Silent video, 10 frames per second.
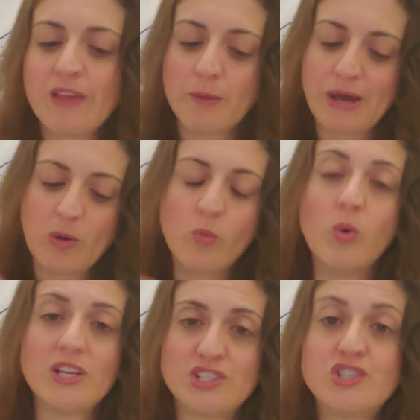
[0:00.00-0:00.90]
about
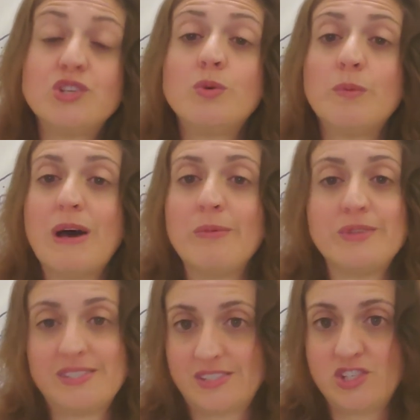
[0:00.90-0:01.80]
what to do about
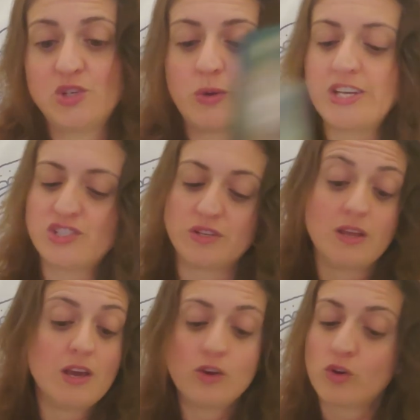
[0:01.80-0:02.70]
this situation.
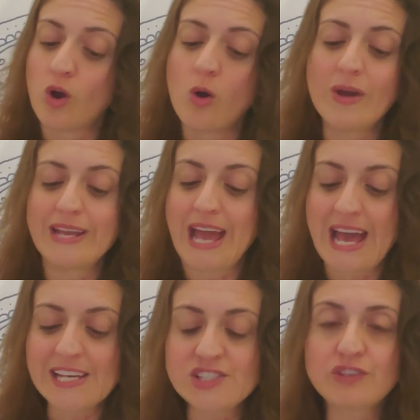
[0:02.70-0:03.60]
Go and
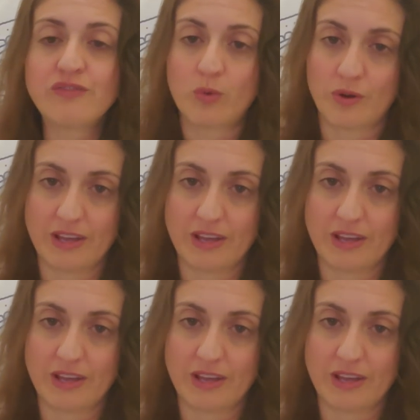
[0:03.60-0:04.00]
ask for